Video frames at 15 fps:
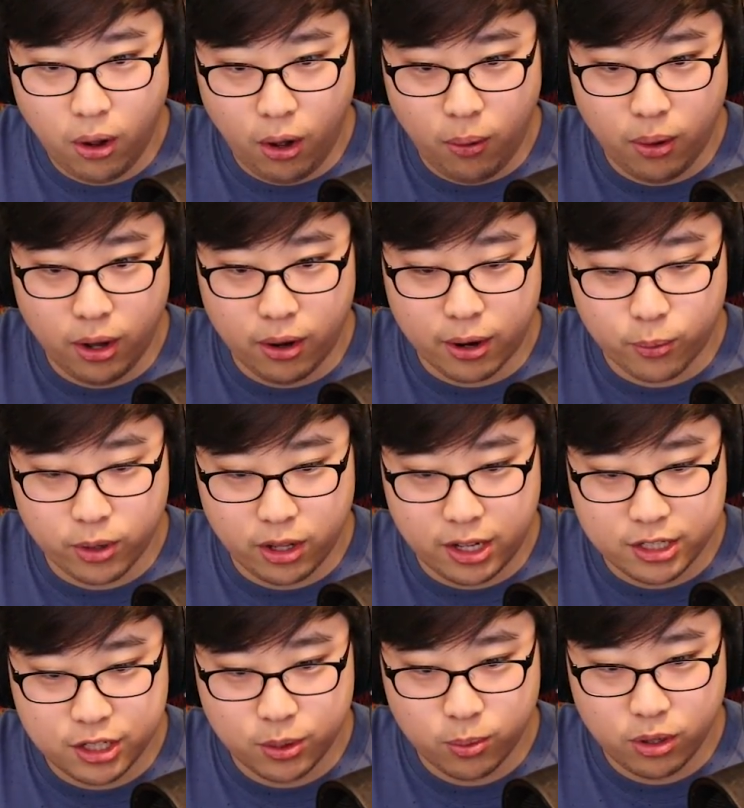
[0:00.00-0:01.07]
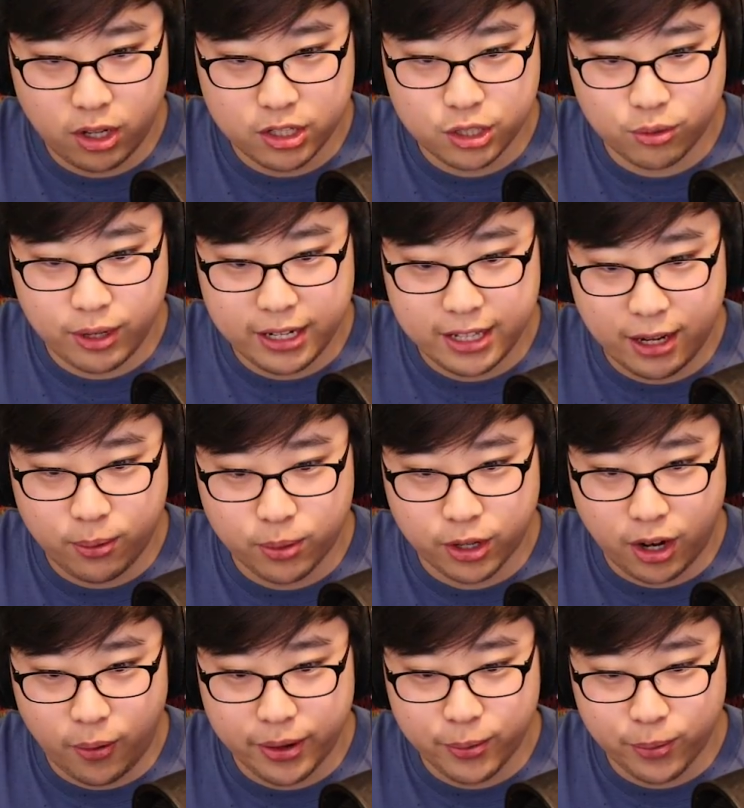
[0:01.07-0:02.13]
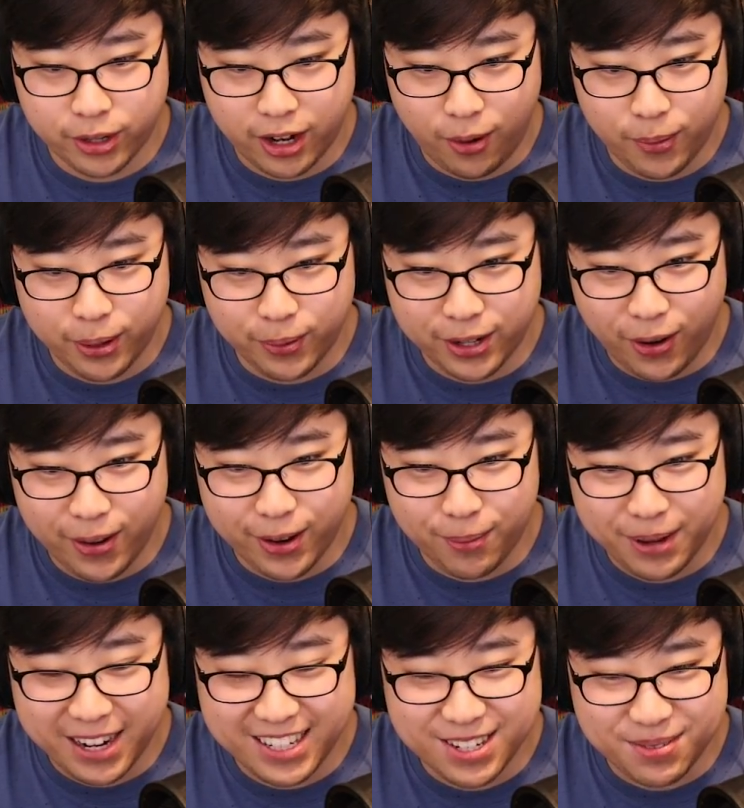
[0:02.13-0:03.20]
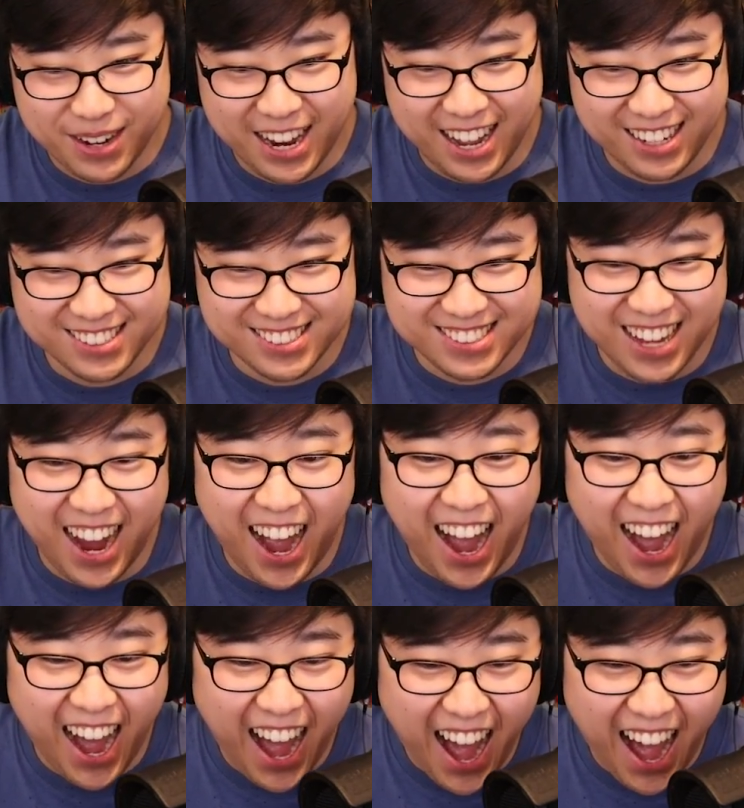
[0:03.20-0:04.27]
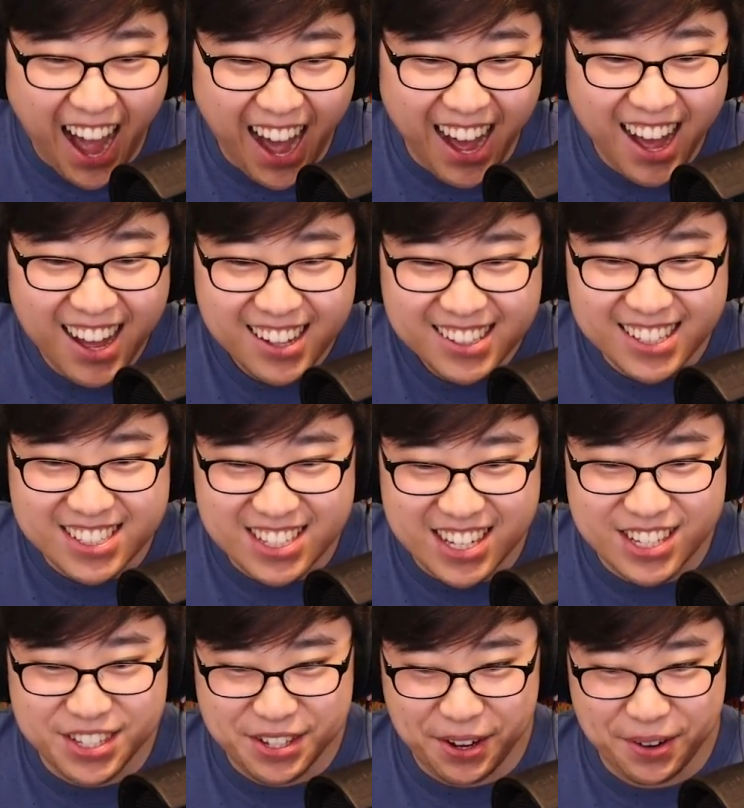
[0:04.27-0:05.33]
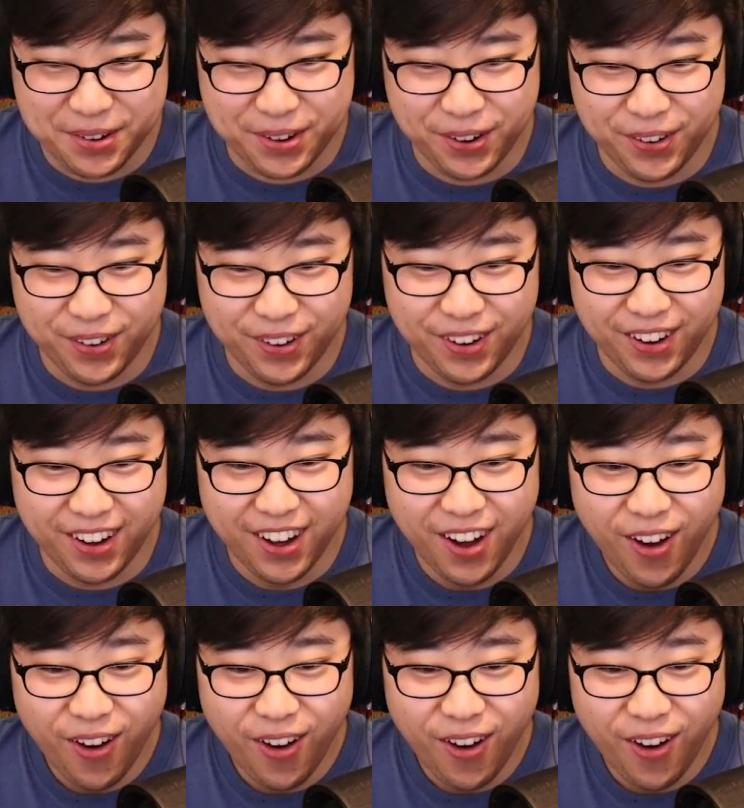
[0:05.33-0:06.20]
all right, we're launching right now. We're going. Oh my god, it's my house. This is so cool.